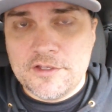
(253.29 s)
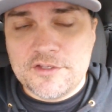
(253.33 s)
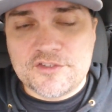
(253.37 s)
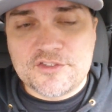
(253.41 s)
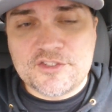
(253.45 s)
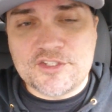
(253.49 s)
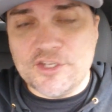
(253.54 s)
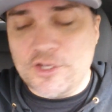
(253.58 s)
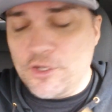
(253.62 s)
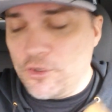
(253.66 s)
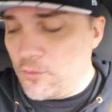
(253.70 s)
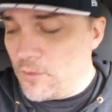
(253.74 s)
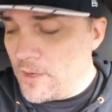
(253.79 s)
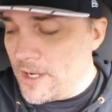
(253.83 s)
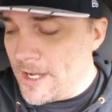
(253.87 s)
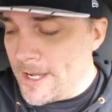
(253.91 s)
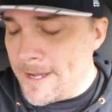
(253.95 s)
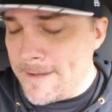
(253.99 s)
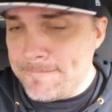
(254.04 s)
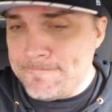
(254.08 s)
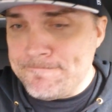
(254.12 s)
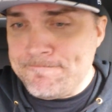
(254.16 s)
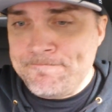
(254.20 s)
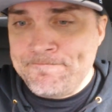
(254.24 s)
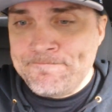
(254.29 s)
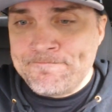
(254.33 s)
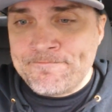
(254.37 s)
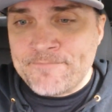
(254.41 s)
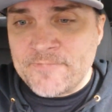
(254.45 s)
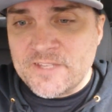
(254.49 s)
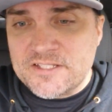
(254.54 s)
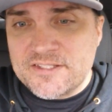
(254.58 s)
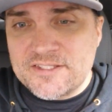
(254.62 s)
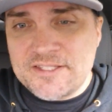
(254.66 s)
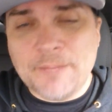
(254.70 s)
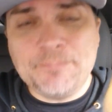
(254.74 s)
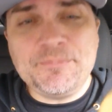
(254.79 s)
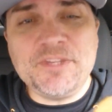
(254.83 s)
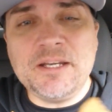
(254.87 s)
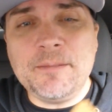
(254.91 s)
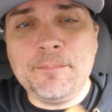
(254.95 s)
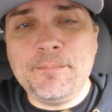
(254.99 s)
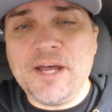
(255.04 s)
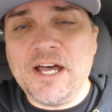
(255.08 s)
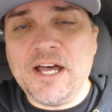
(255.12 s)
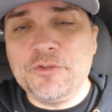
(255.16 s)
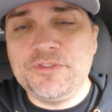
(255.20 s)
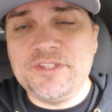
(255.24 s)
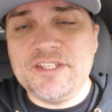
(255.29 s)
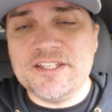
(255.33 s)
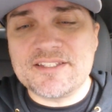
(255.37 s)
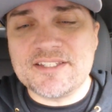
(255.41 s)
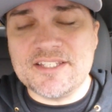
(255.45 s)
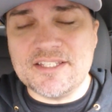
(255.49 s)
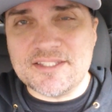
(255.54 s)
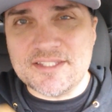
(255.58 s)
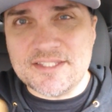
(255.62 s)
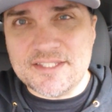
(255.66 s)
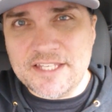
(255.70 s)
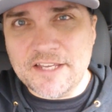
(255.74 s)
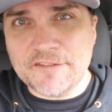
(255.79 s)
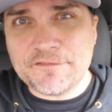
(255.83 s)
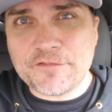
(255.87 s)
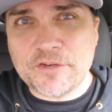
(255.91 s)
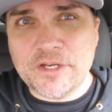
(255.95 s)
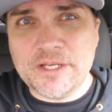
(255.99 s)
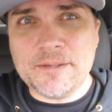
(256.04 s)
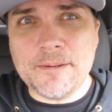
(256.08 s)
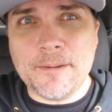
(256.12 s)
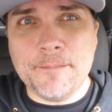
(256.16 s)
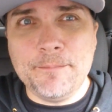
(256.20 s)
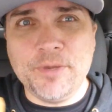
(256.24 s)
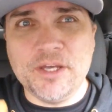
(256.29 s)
So, um... something about this, it's different,